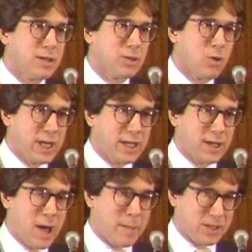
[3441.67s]
law and
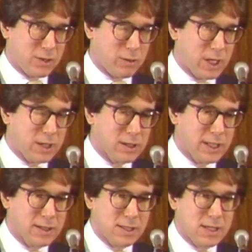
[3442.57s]
economics and critical
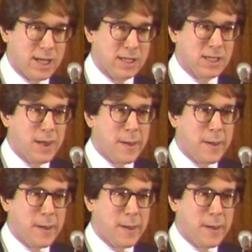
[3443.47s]
legal studies,